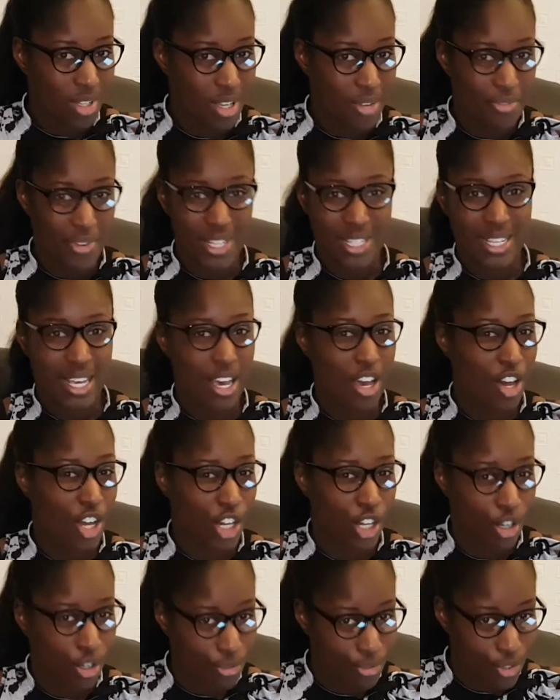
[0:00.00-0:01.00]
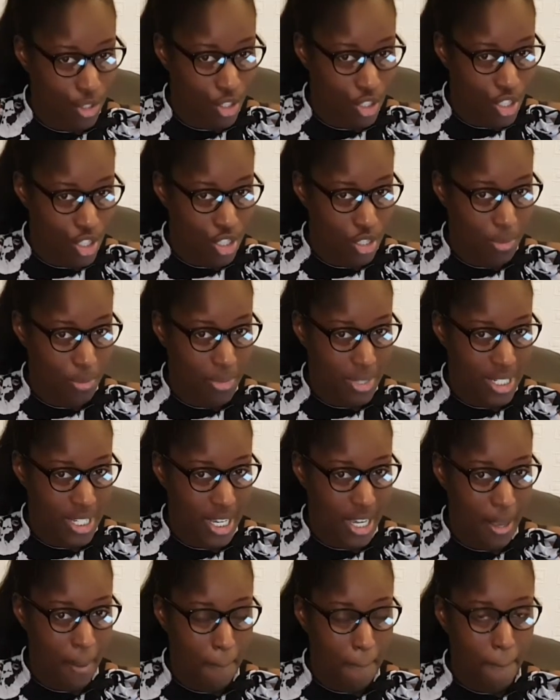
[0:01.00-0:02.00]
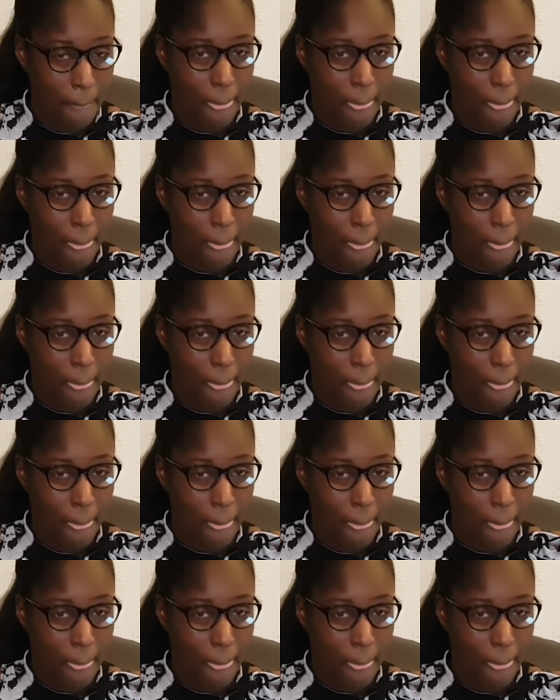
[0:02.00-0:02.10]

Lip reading: if I say I love you to somebody.